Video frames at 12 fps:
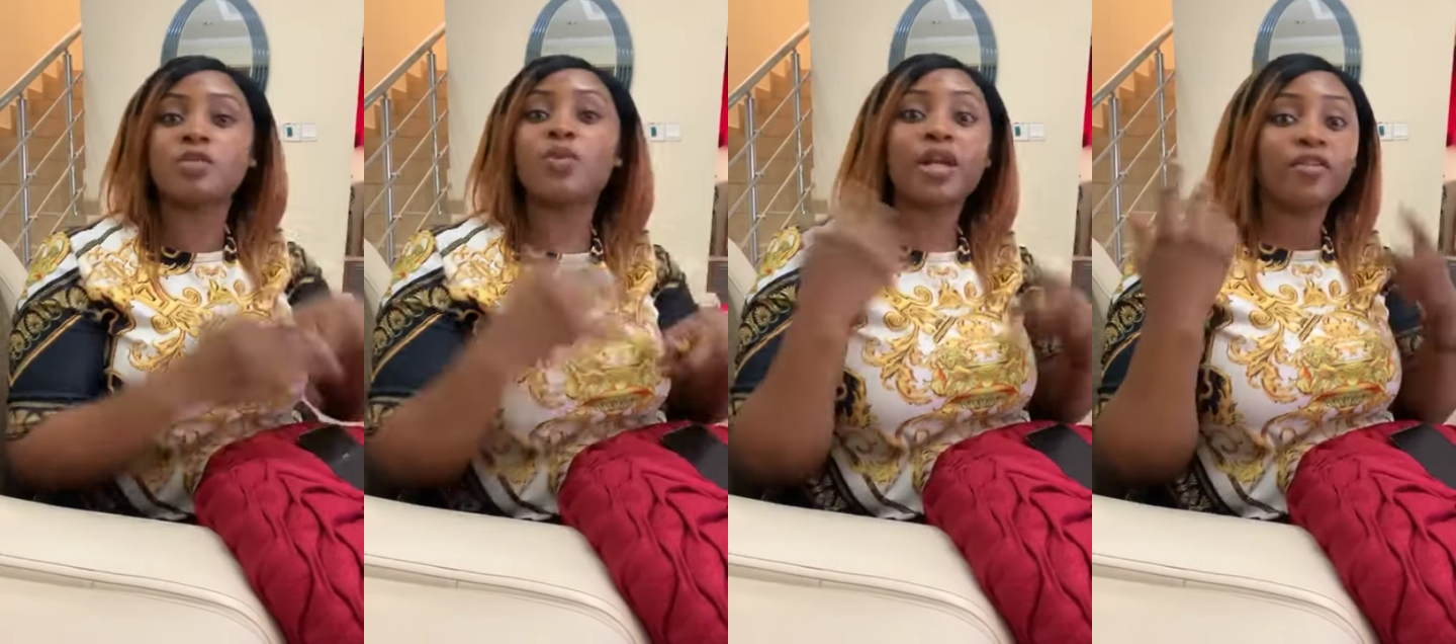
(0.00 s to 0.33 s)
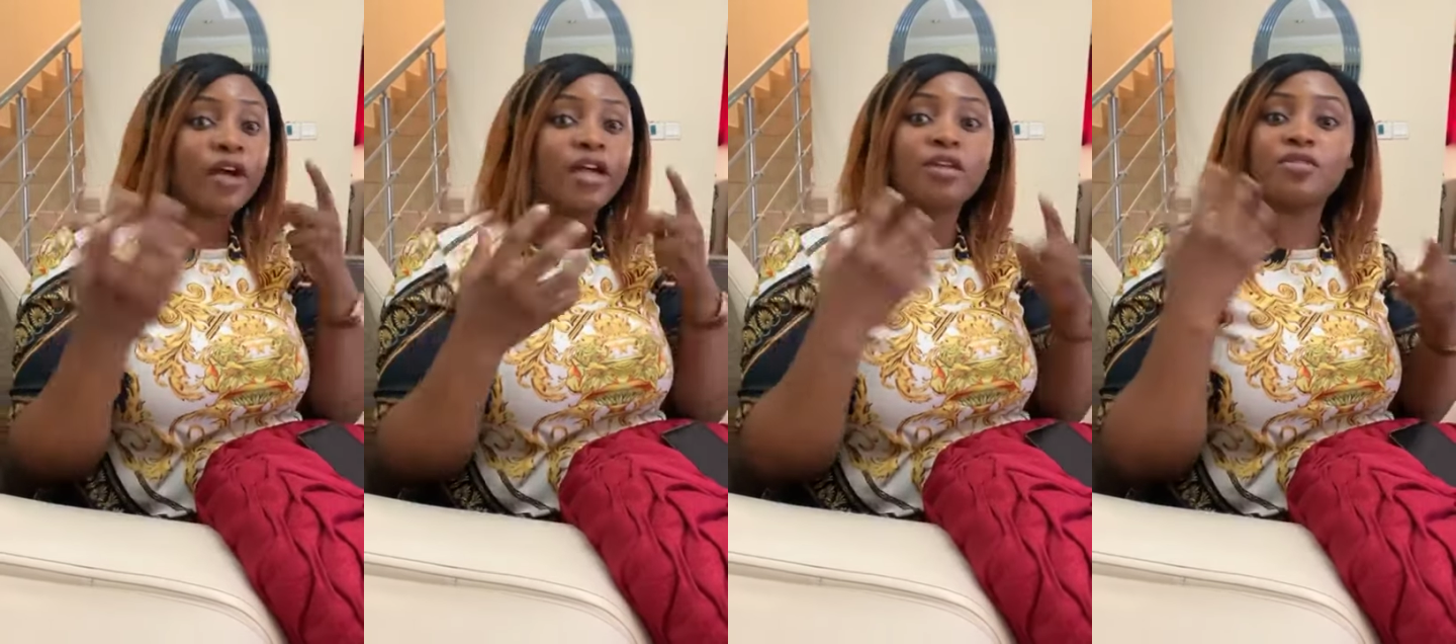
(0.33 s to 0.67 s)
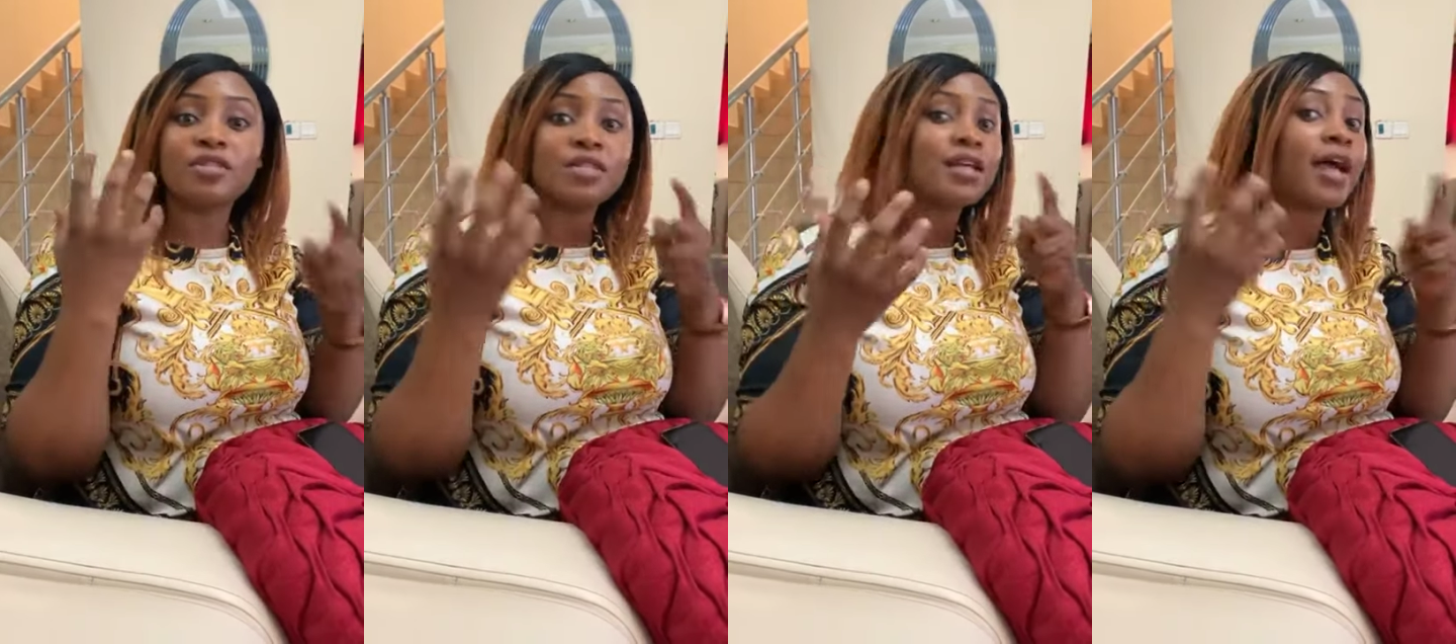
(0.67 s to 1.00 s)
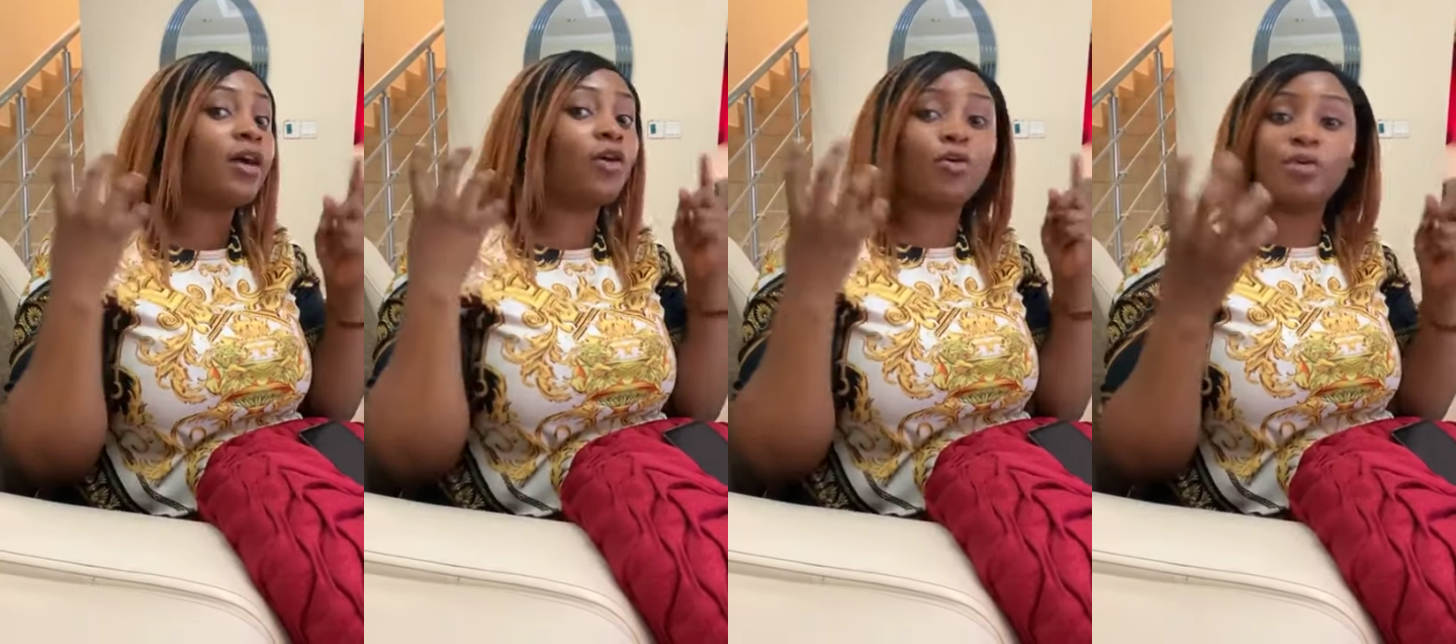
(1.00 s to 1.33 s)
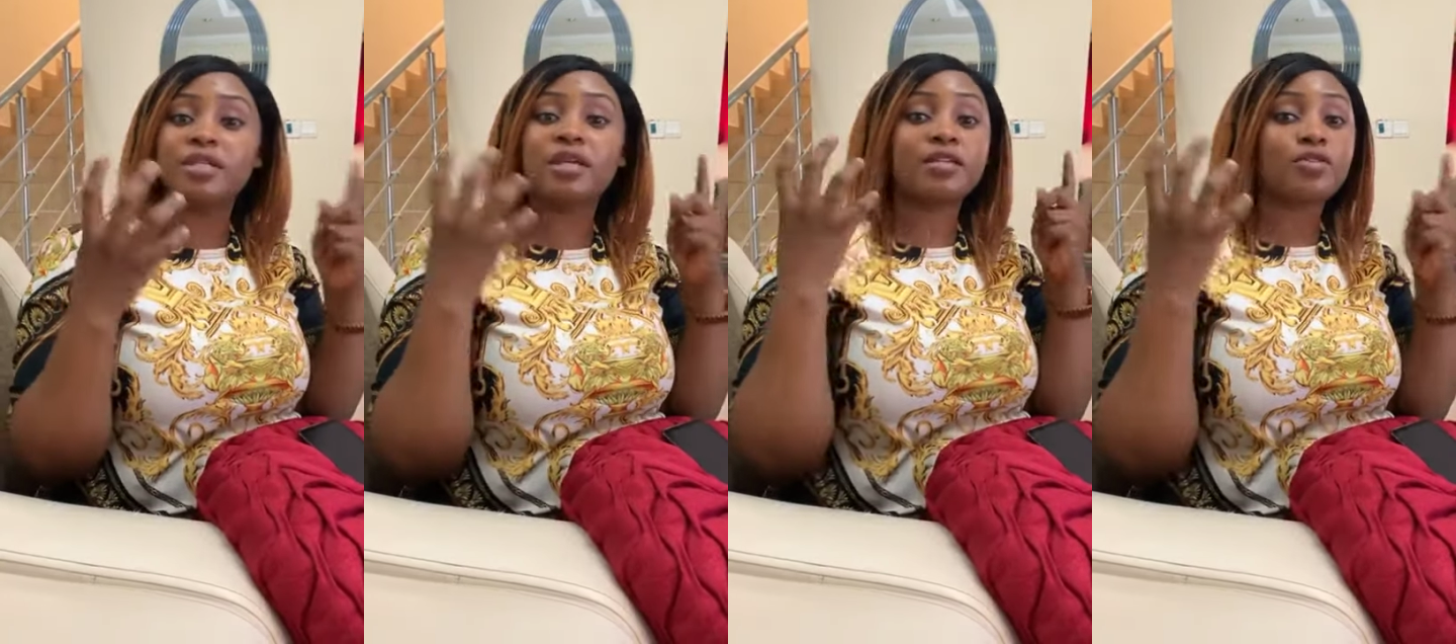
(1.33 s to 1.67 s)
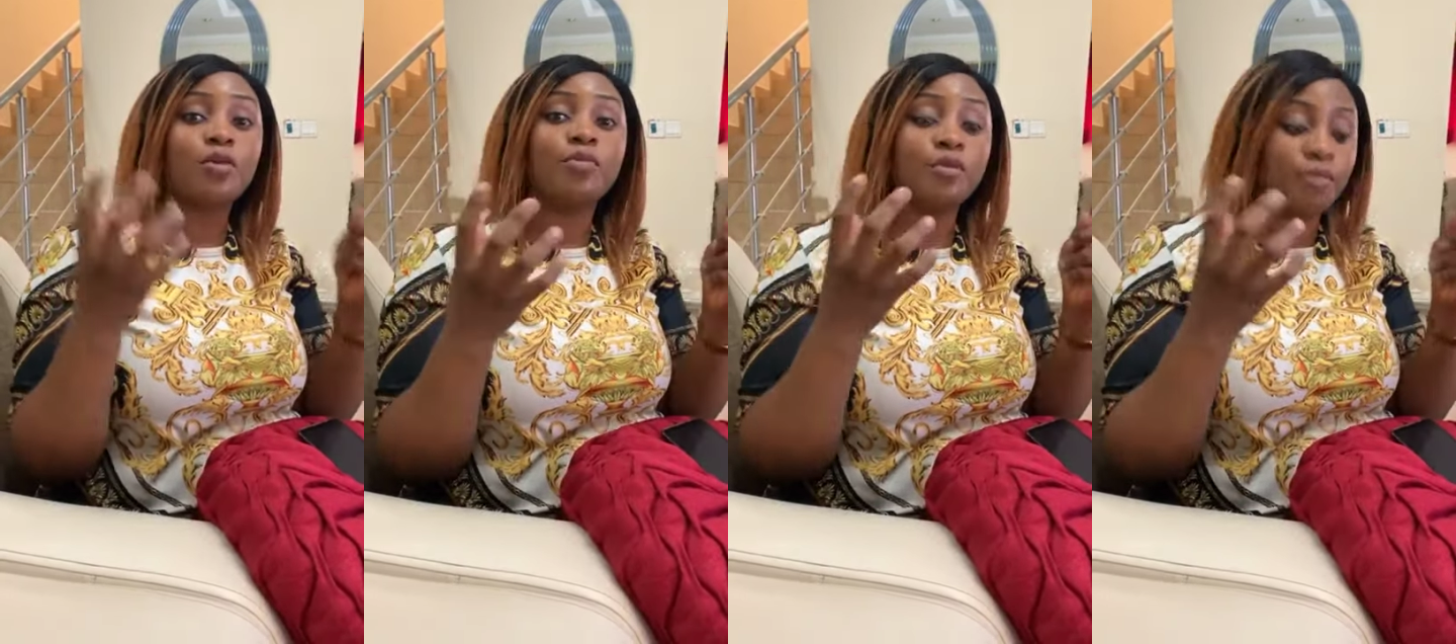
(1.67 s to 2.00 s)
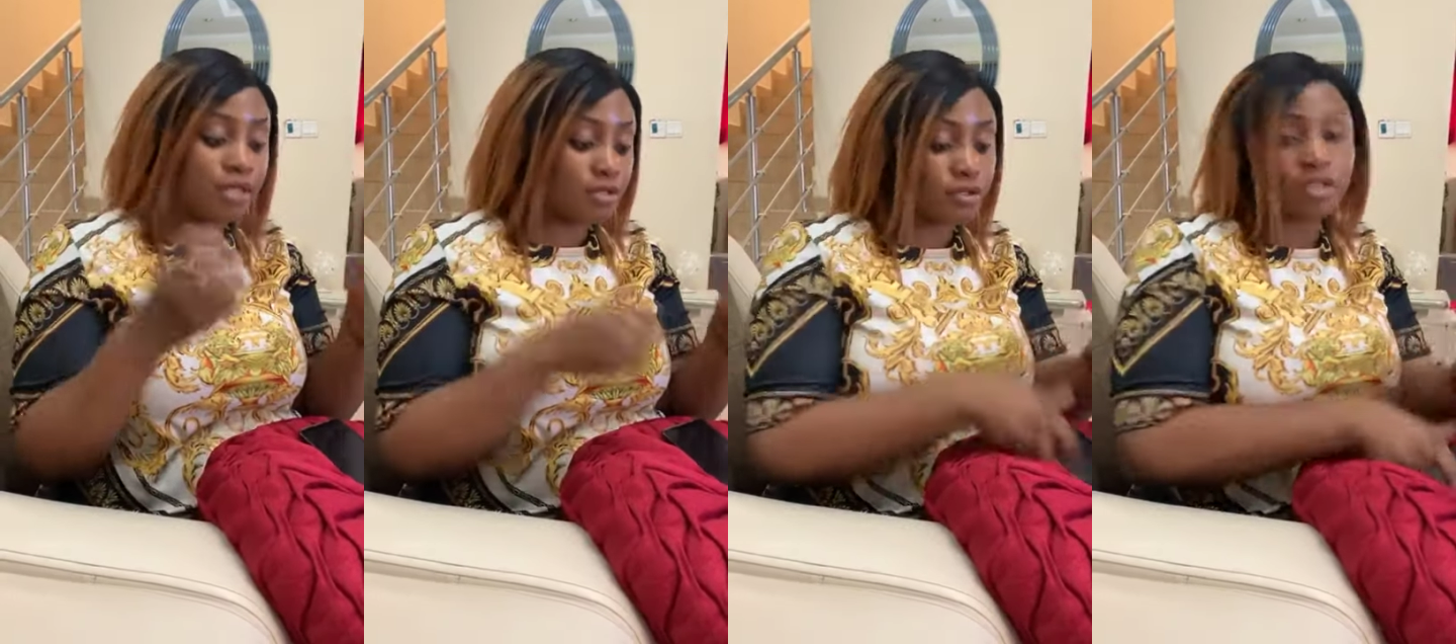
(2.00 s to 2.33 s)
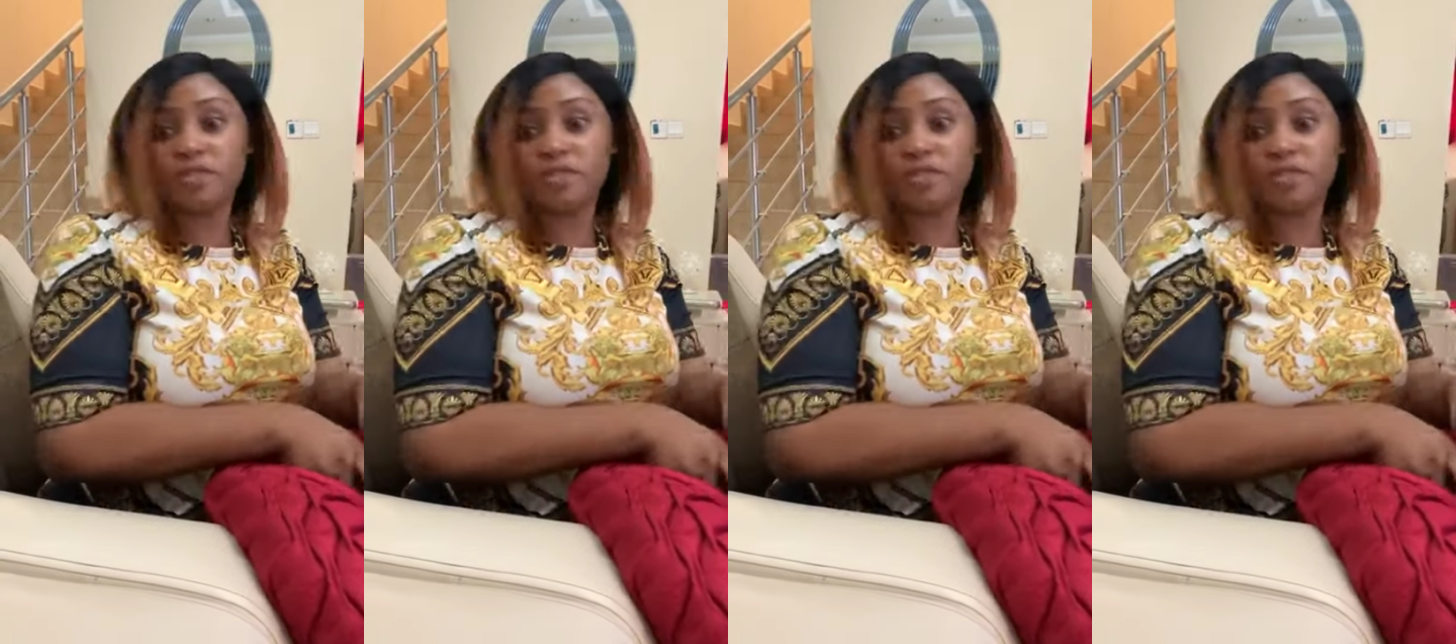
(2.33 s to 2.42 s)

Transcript: Whenever I use it, I always get compliments on it.